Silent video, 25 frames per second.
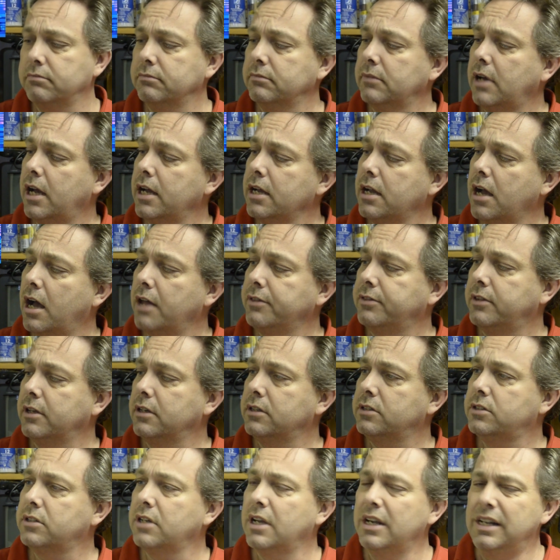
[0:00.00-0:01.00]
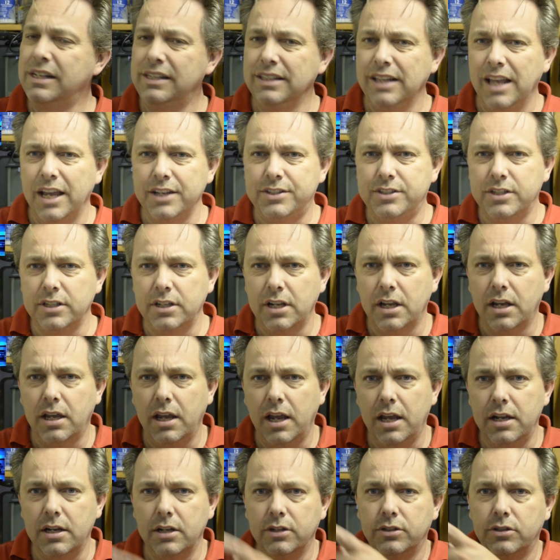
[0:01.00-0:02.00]
got this. It's in
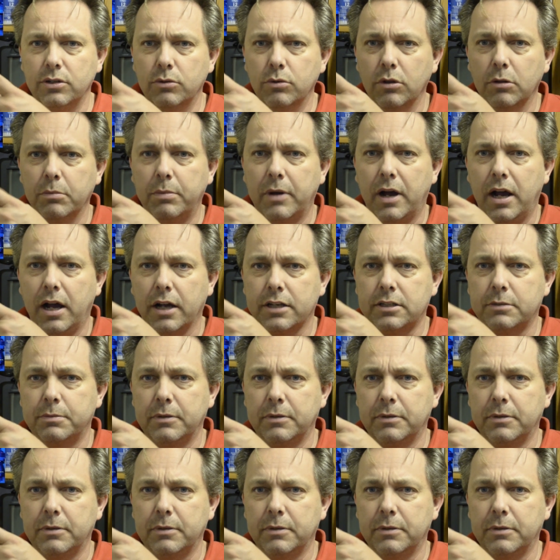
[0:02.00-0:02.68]
a dual box,